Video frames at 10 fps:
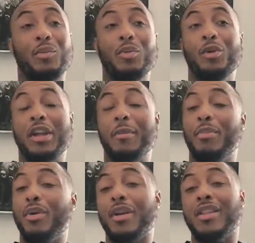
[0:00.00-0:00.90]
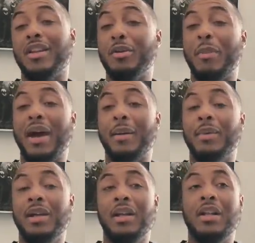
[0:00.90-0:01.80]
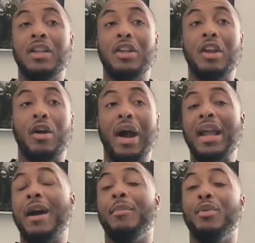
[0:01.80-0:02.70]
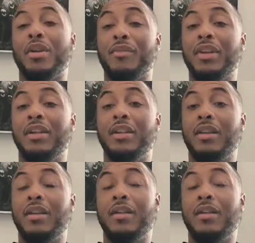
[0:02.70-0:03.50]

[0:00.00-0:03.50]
we'll get bored of the new map. I got bored of it,